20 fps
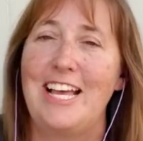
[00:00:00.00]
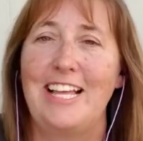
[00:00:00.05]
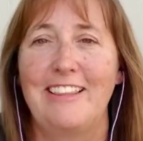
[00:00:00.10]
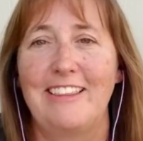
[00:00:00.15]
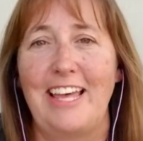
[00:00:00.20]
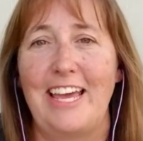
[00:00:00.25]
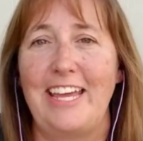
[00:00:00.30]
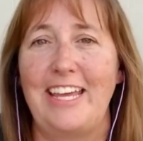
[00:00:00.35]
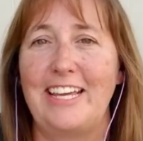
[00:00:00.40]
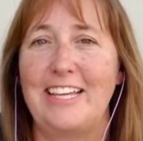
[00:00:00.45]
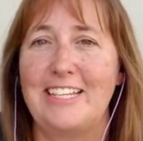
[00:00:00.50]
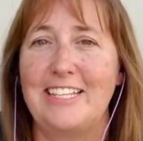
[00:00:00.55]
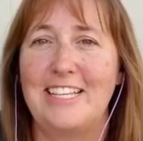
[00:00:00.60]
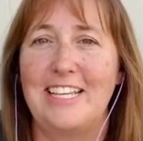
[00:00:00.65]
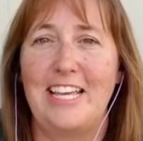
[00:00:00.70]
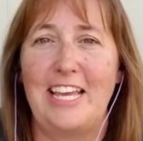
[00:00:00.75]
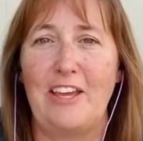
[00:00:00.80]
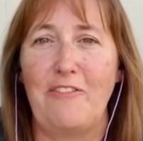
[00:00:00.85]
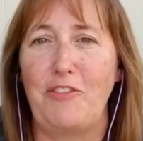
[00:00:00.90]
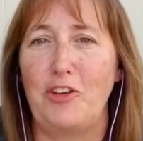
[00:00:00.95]
like,
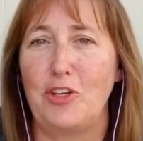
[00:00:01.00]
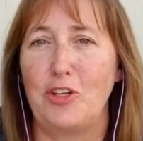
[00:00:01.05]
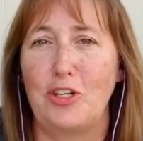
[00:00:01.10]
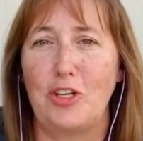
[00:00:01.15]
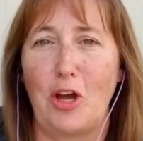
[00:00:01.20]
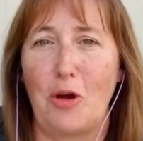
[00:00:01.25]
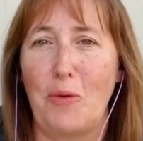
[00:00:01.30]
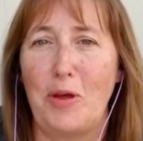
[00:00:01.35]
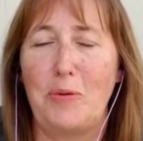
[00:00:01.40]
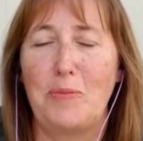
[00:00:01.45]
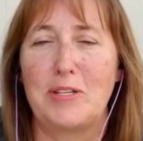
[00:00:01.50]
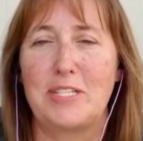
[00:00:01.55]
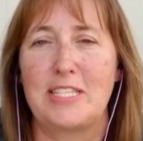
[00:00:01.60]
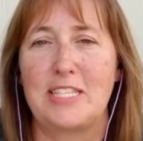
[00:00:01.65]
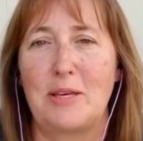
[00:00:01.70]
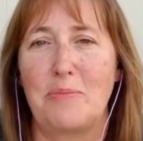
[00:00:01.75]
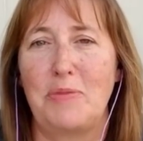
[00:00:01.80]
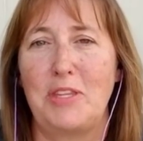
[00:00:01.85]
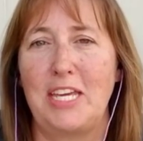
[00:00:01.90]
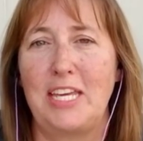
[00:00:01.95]
if you're going with
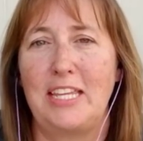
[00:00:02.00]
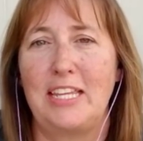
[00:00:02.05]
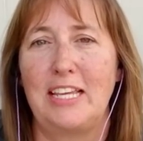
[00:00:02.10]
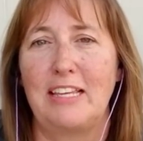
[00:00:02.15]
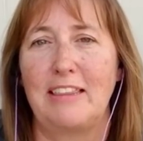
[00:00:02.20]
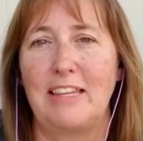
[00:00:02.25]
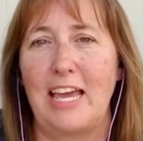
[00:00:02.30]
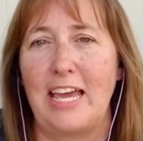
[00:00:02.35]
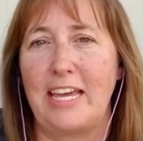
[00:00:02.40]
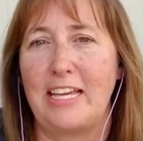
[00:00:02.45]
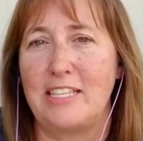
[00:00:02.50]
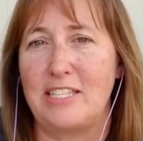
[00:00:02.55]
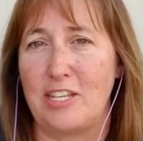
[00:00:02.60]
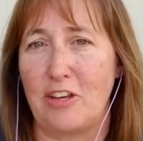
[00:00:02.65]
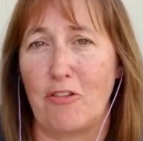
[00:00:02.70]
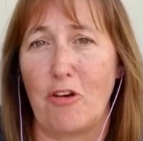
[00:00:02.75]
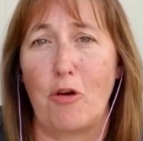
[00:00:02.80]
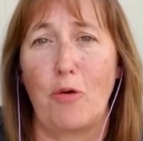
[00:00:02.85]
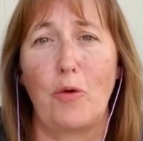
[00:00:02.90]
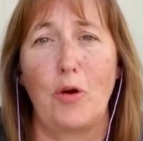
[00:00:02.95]
something like
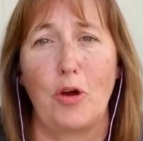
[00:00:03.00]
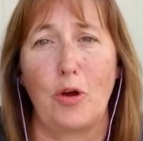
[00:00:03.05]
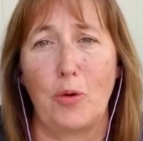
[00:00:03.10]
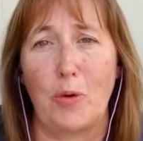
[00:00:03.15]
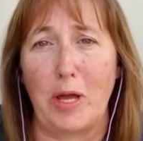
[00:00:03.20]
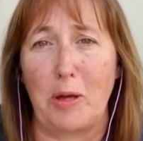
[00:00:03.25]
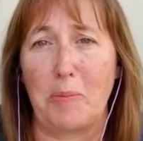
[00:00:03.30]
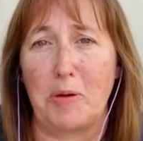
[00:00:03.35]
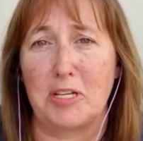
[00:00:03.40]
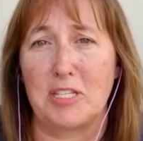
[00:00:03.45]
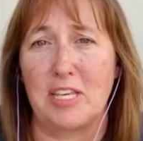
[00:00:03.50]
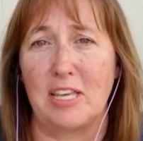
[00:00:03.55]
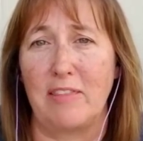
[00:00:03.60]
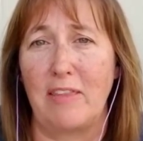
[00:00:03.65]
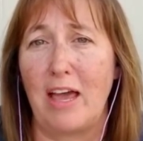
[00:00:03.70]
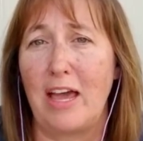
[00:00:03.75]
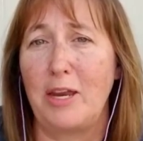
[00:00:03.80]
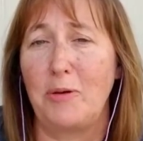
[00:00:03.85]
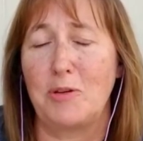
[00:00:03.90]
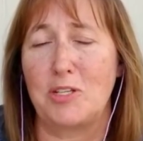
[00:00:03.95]
Xero or QuickBooks
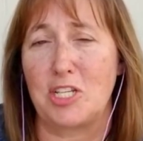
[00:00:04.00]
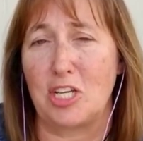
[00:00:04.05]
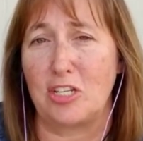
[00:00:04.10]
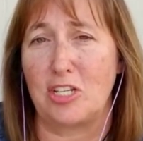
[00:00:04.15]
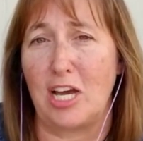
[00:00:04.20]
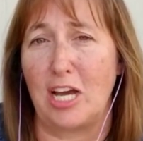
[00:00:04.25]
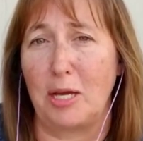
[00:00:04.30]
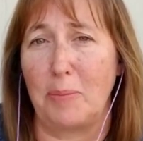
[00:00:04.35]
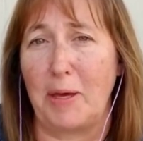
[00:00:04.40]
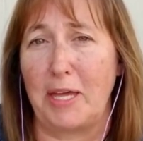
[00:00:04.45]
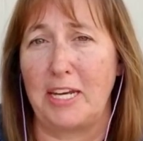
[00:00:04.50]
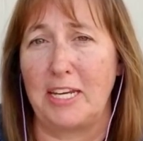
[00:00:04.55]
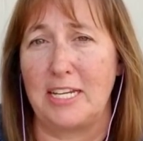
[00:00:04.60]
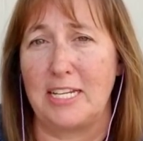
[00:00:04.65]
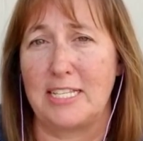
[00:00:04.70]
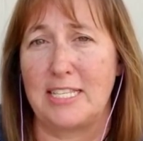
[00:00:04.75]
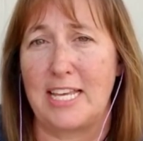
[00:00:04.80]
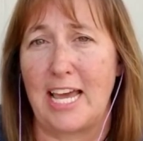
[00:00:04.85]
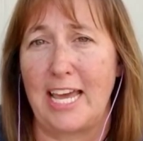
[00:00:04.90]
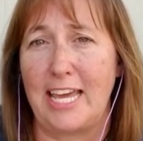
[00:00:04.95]
Online, which I'll talk about in
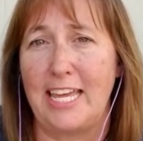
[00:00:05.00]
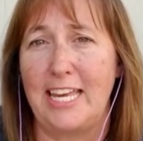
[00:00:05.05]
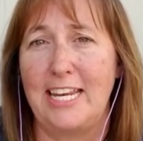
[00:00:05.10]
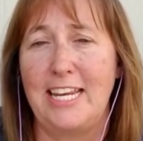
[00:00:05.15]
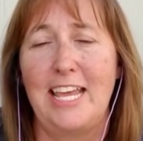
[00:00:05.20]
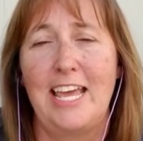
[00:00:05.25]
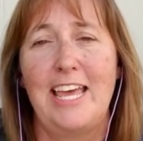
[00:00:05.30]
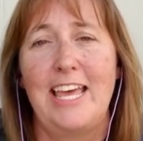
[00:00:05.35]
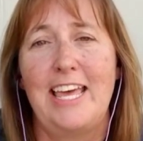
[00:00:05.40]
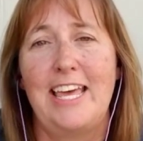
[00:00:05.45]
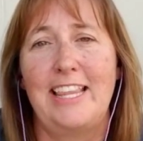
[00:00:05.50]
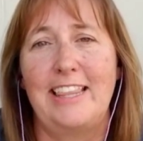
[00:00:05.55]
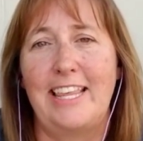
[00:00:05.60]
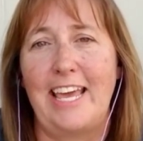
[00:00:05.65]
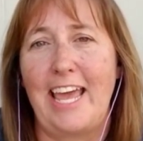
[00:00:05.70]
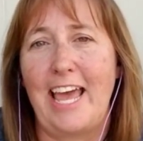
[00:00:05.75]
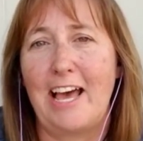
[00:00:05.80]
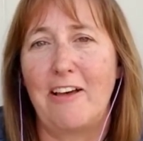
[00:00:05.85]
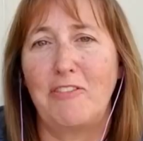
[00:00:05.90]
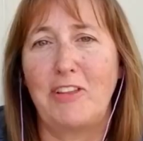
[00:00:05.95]
a second,
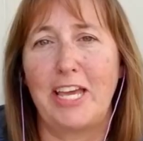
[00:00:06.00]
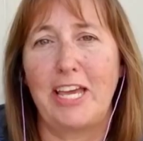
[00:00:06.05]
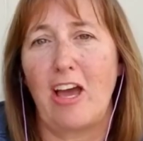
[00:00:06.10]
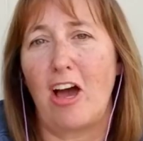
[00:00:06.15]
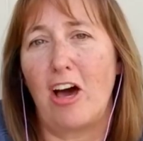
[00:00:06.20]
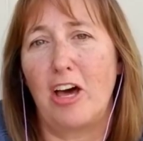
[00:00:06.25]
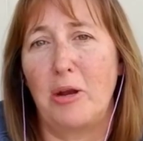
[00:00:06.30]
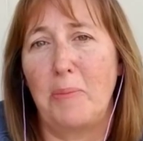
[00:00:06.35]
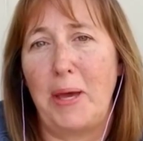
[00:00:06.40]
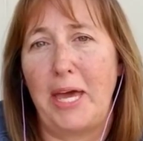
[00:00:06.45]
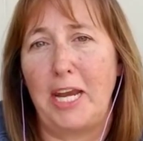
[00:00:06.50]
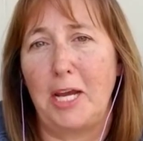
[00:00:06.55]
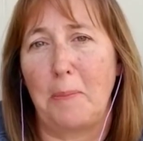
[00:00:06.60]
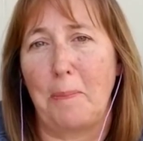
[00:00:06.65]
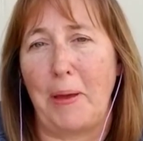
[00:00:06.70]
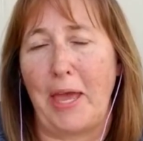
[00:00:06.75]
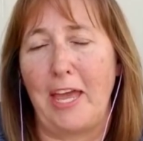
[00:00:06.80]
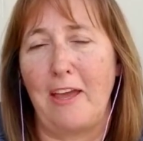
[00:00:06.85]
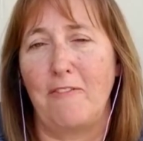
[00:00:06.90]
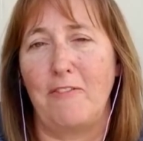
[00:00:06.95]
they have like
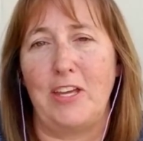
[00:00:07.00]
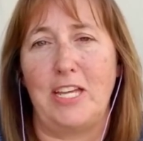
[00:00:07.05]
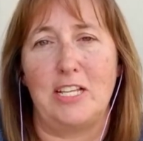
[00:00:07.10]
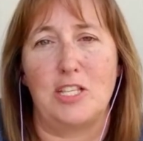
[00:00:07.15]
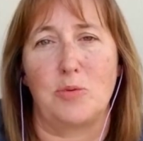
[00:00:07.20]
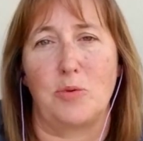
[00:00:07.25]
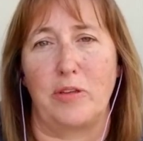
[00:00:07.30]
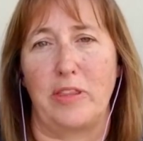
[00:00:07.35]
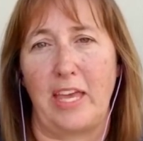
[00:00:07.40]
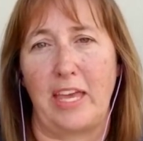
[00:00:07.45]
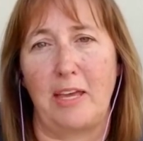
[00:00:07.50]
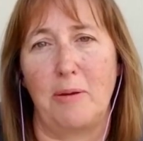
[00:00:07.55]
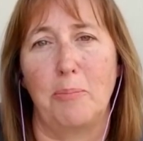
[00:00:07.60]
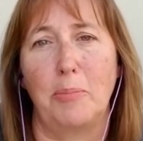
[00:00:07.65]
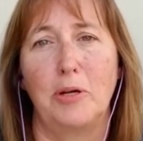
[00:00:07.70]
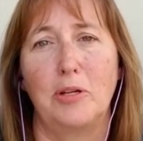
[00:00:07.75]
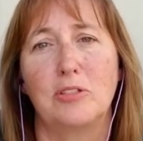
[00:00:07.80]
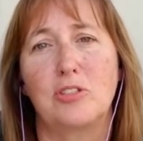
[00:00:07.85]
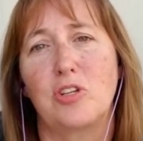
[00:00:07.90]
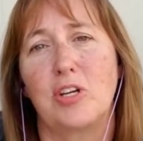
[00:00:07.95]
automatic bank feeds where they can
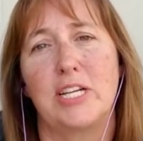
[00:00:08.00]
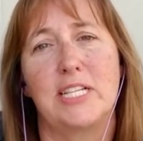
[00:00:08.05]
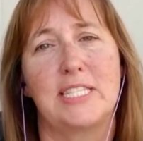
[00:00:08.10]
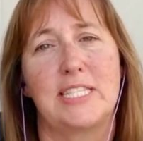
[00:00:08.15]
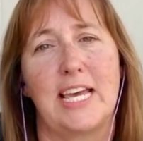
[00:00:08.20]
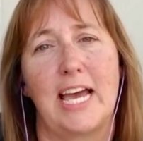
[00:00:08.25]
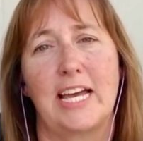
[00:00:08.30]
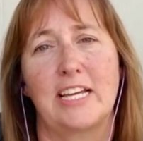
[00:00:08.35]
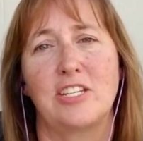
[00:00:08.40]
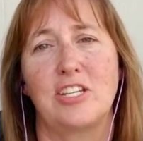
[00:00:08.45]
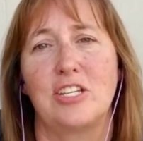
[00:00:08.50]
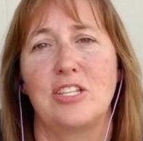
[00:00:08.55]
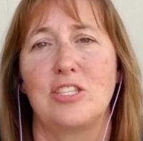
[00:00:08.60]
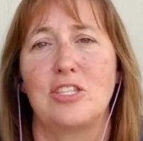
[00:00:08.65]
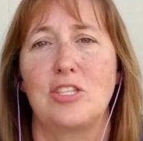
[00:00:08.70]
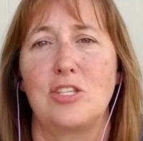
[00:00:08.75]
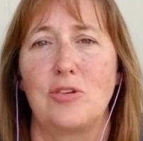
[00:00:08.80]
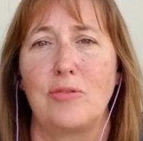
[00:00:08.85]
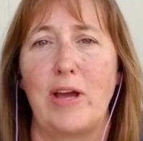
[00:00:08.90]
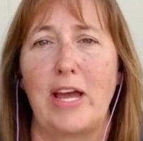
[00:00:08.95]
pull
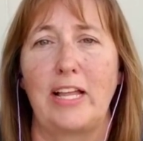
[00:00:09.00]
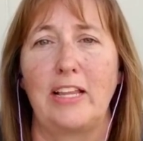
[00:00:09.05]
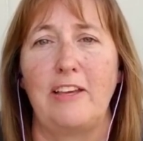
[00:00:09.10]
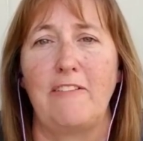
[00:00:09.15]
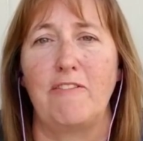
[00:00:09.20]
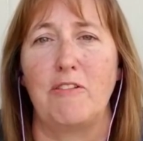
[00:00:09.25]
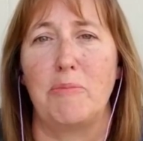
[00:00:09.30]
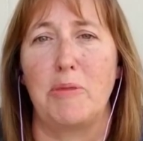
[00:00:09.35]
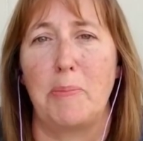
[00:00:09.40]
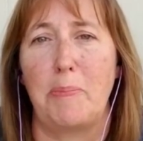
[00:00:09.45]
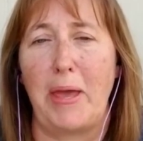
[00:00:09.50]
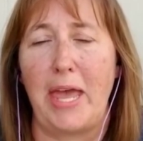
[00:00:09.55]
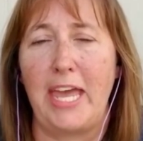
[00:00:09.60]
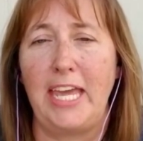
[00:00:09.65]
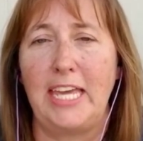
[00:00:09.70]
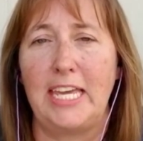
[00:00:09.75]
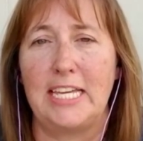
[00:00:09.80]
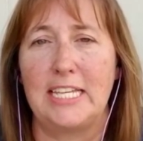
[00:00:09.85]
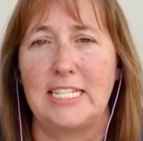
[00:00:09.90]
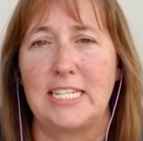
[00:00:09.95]
transactions directly from the
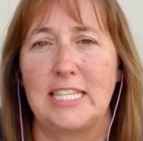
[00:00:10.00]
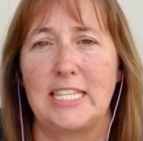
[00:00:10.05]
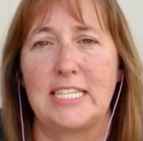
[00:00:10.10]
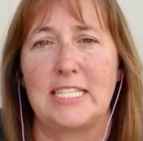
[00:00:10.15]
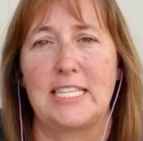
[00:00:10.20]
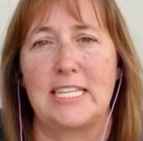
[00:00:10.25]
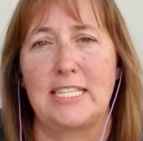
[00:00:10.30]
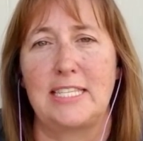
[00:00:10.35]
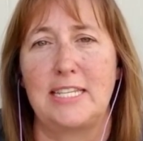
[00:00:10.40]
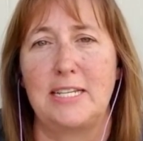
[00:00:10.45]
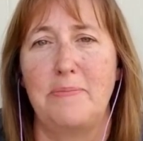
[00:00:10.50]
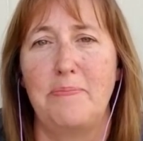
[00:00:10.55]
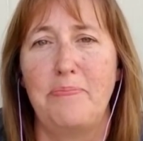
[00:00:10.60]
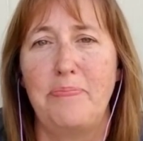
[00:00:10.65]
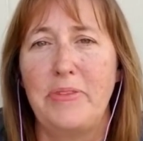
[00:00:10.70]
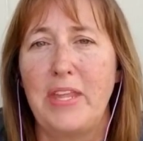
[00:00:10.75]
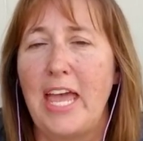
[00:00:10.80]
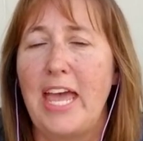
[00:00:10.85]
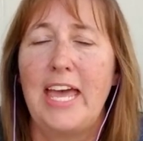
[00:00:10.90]
bank into the system.